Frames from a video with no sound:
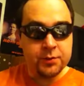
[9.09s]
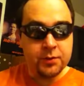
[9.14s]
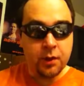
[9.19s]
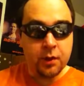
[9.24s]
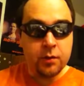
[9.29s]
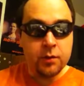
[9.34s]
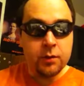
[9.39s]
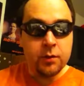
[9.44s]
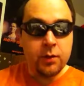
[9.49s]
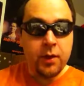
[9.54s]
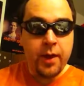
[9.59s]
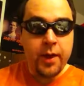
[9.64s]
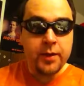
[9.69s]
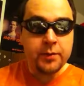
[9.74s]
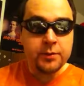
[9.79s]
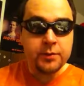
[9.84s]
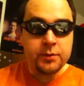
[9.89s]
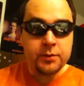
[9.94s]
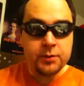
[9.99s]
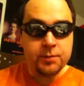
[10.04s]

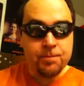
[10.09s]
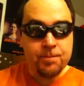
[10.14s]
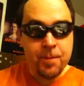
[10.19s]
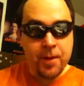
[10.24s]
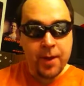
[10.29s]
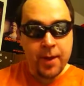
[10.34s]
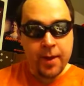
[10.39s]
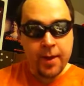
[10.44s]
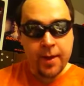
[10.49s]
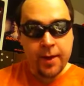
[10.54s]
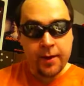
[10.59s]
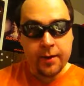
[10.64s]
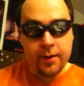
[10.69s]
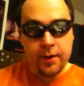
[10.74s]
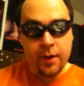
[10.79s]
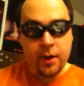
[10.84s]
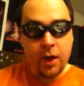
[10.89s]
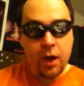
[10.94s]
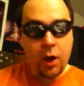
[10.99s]
Sunglasses Man.